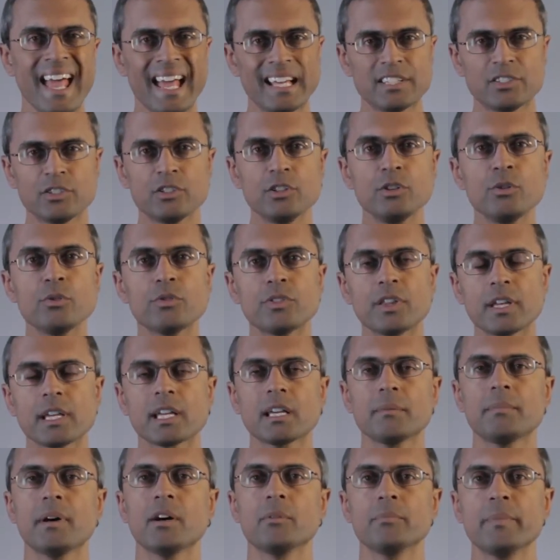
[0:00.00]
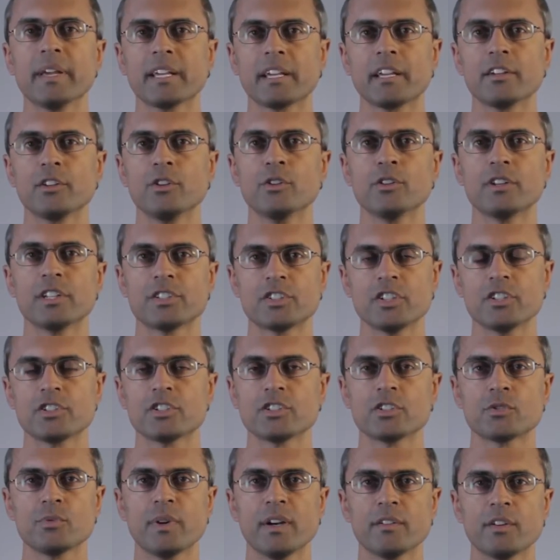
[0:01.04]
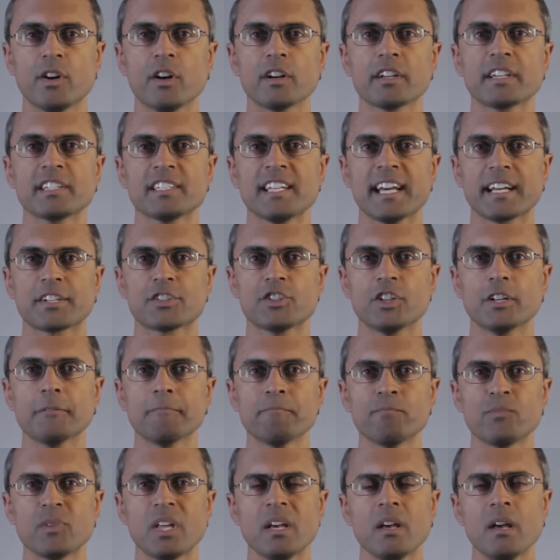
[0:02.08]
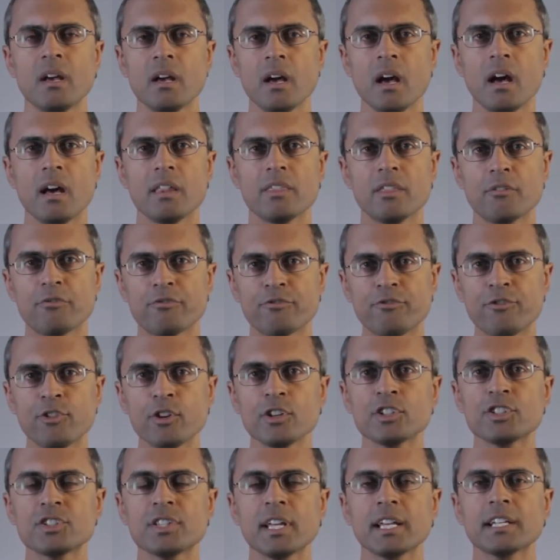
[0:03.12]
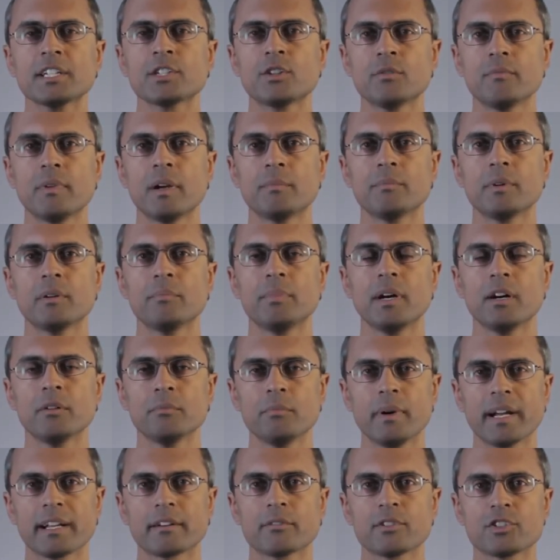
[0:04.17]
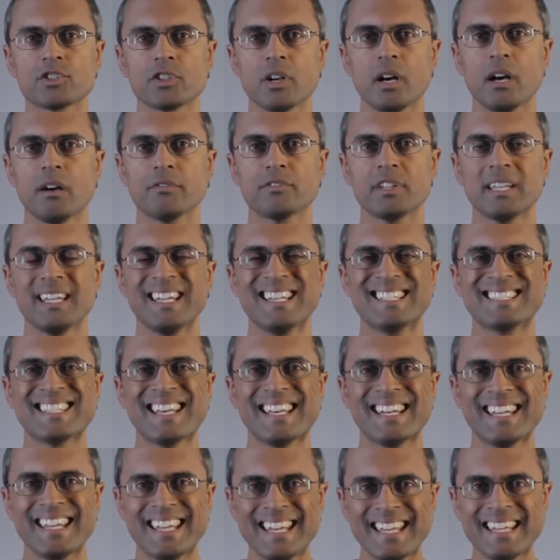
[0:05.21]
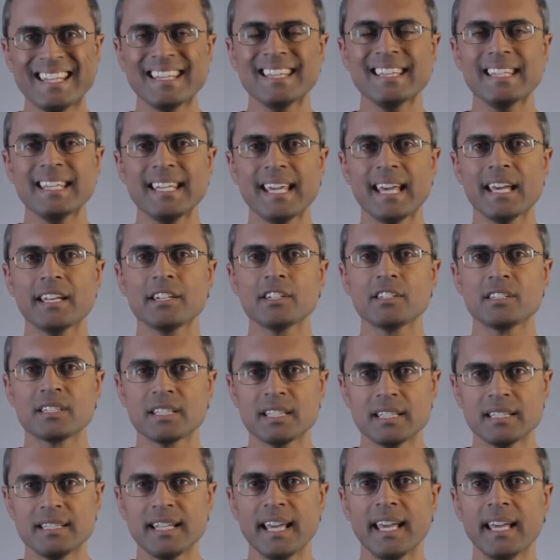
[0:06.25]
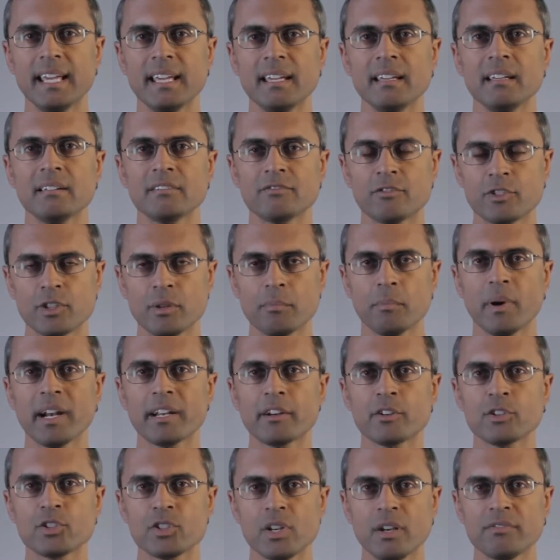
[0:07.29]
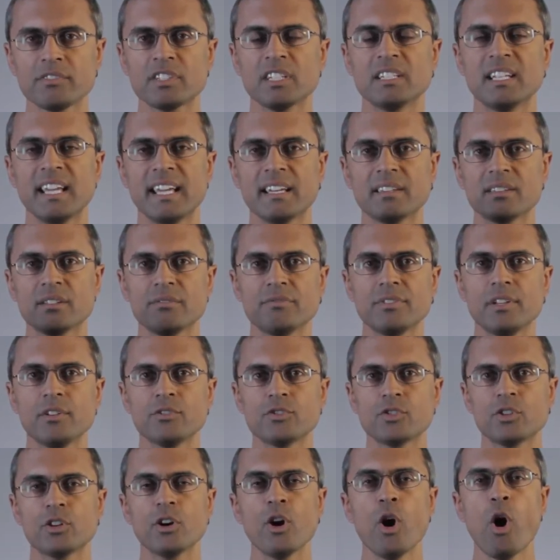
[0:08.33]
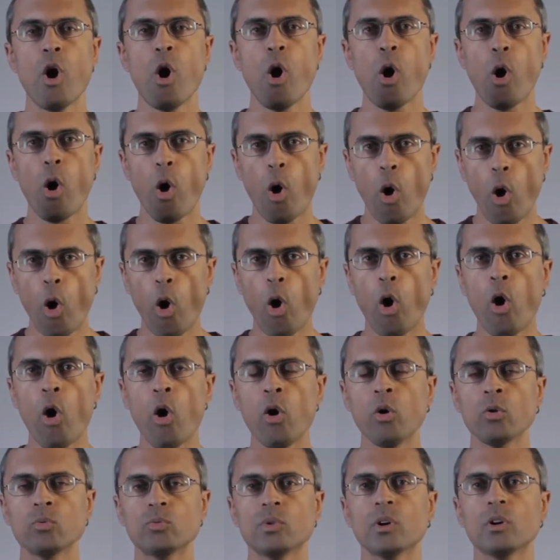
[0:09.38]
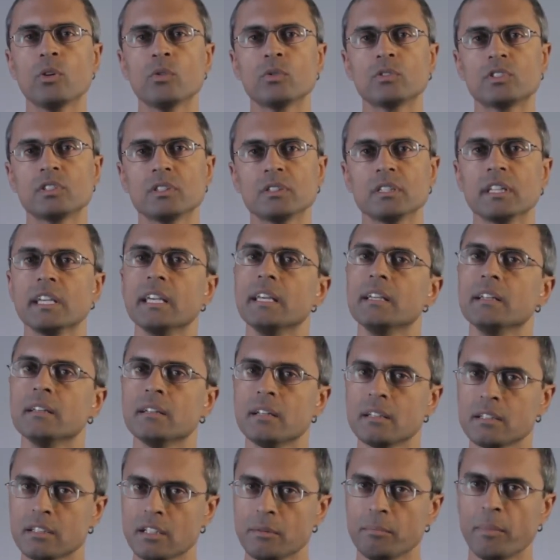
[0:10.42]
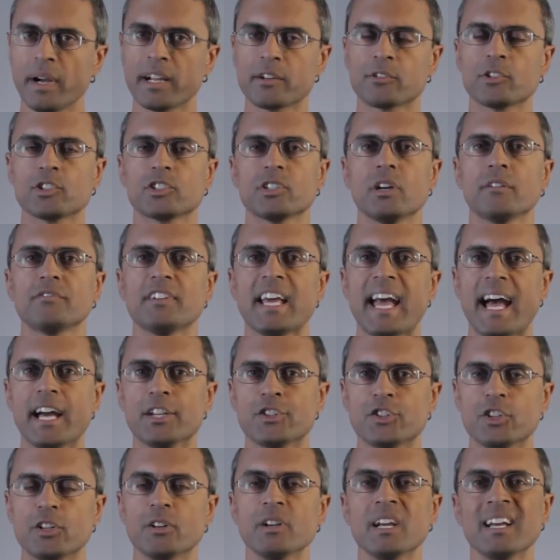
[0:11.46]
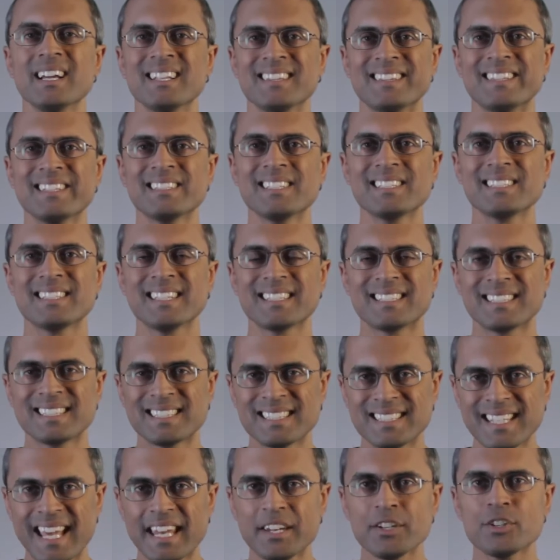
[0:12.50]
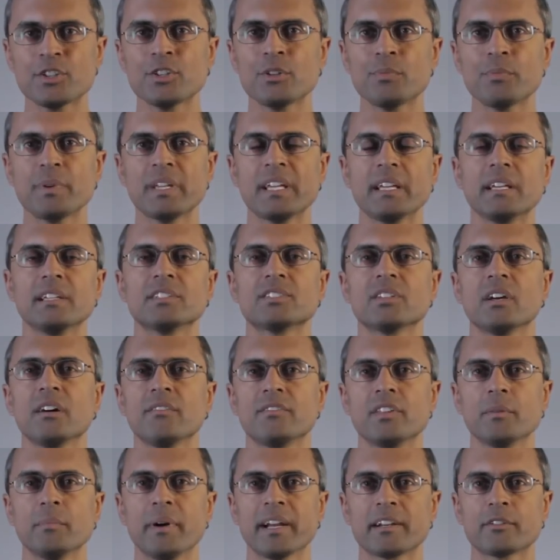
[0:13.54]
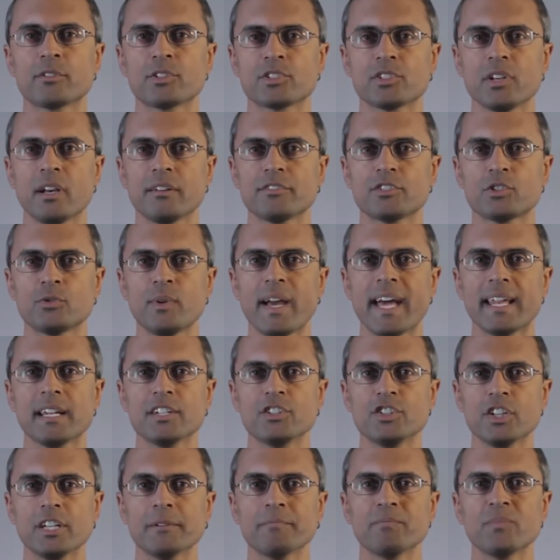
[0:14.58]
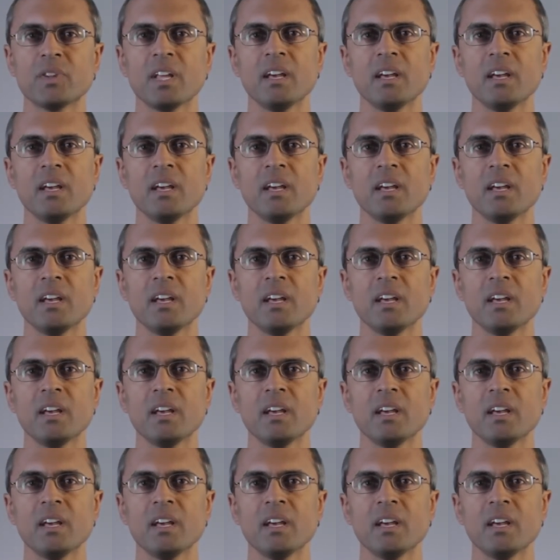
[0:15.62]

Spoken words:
as you think about making your decisions around architecture. The first thing to remember about Microsoft is that in the end today, for the Microsoft today and the future, all roads lead to Microsoft Azure. This is the centerpiece of the Microsoft strategy.